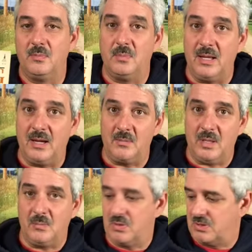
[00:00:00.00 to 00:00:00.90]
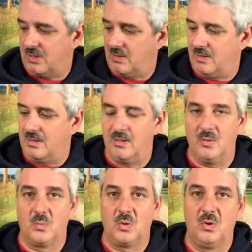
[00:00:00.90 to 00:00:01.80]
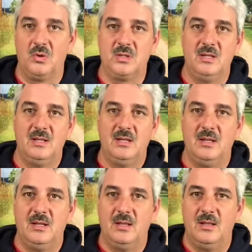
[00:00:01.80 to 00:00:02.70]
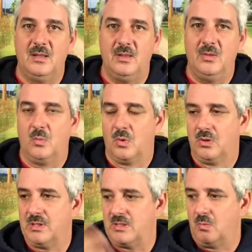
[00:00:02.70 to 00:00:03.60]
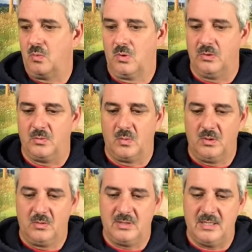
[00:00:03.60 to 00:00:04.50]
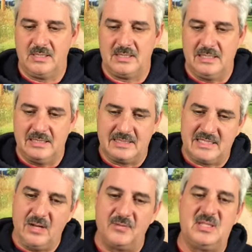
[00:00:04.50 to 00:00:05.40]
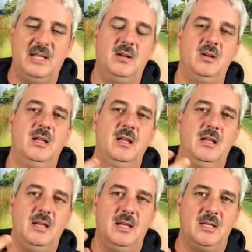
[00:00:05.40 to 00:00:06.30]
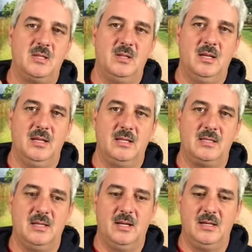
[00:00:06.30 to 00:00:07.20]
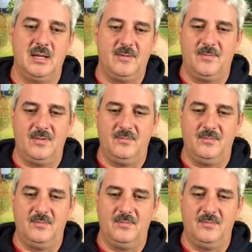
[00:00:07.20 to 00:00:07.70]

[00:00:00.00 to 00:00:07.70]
Plan on being persecuted. The world, the world is the world. The world is is self-centered. It's uh, it's uh, not